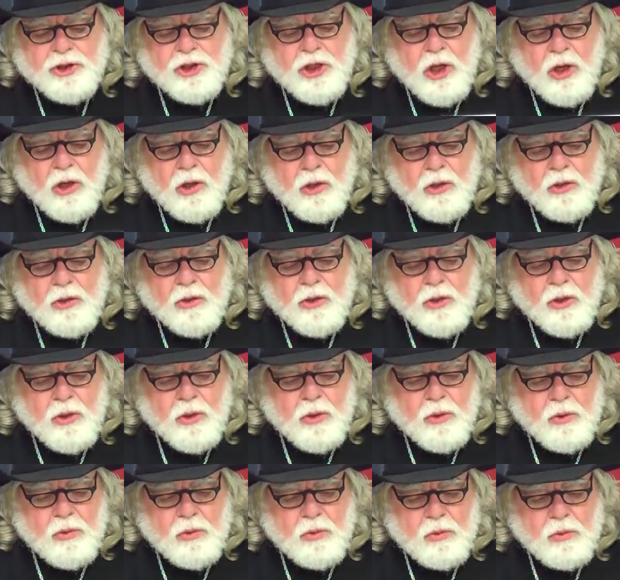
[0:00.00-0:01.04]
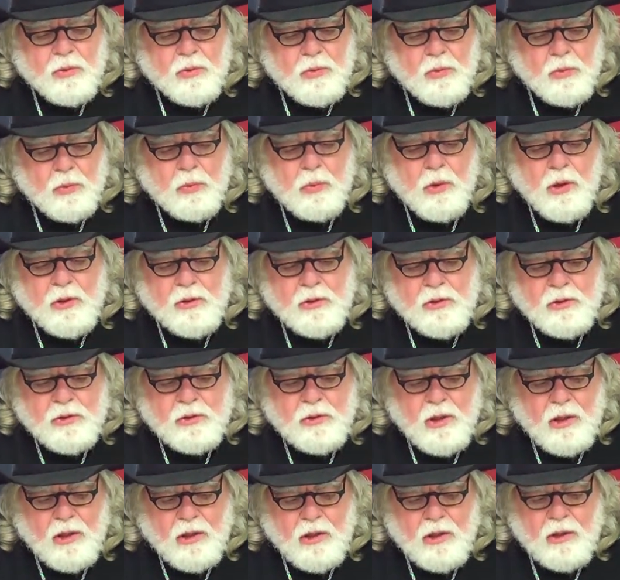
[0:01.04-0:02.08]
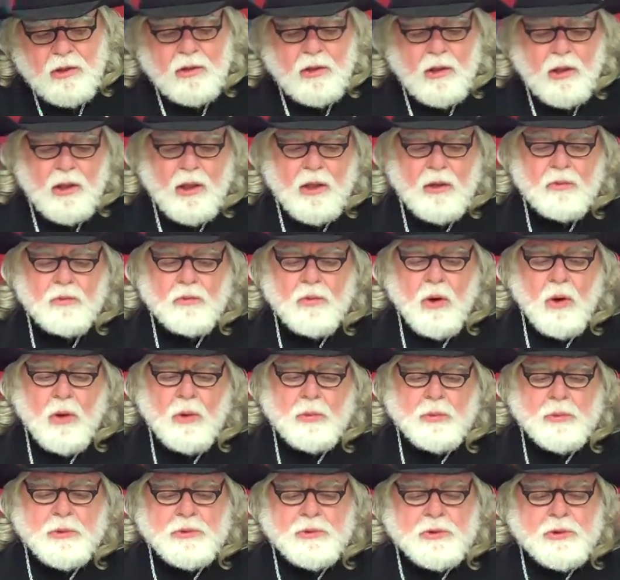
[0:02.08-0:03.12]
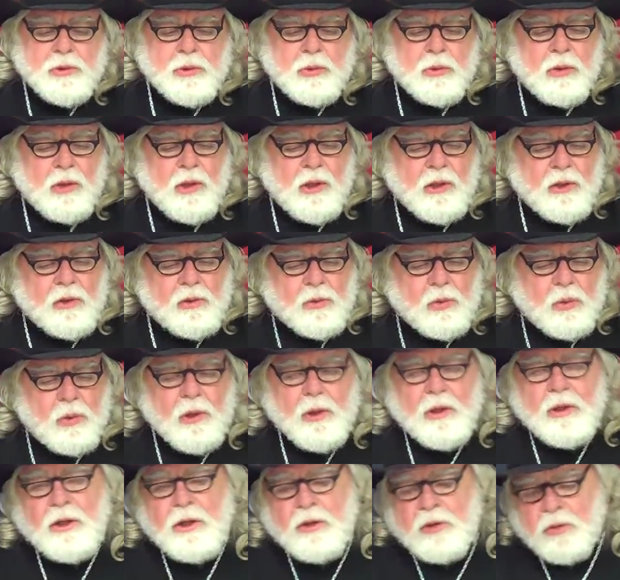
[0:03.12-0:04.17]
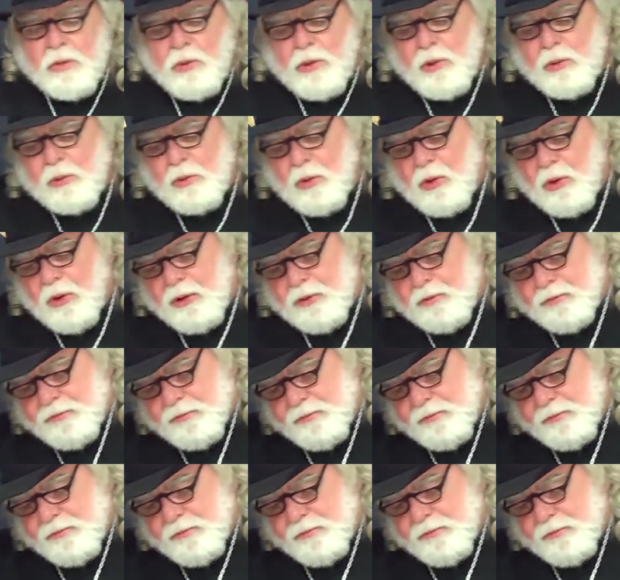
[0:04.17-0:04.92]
John 2, 1 to 10, and Romans 3, 20 to 21.